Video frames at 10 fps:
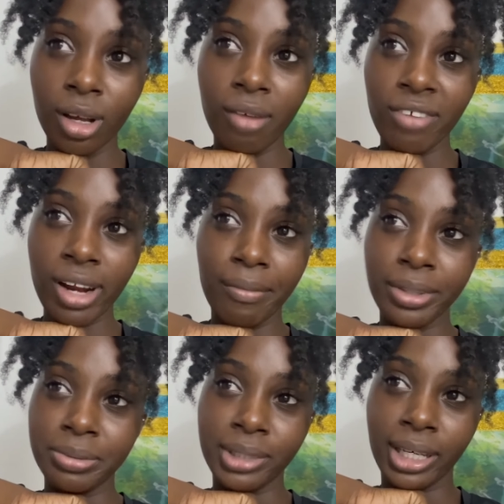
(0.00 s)
Feel I'm
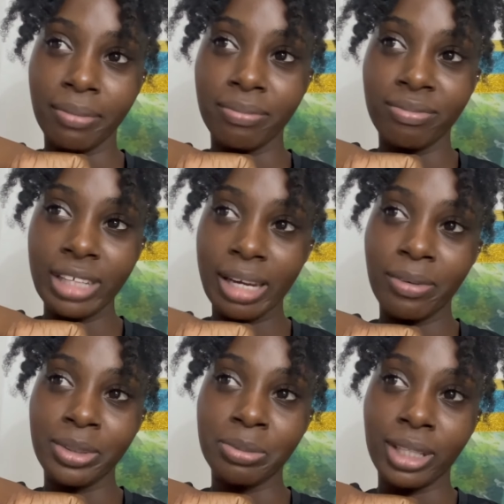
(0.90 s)
wasting time.
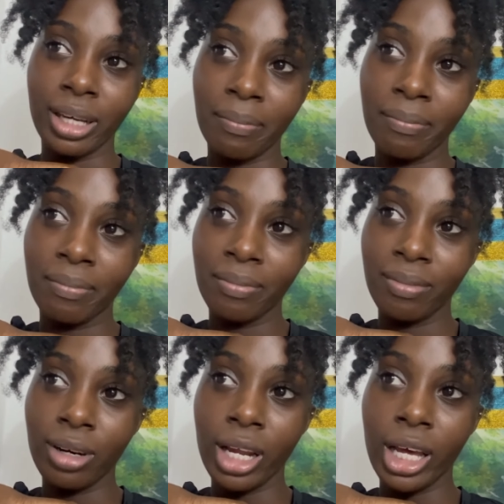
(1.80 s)

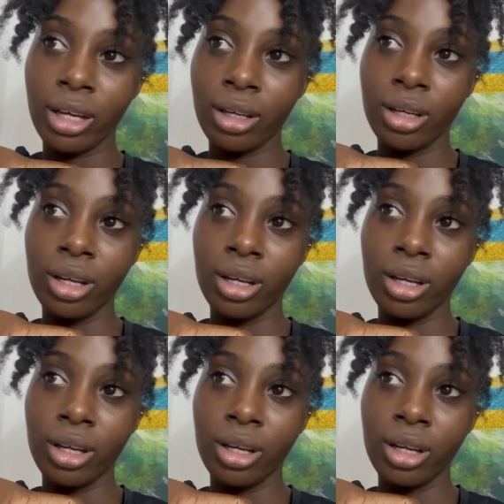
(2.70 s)
Like,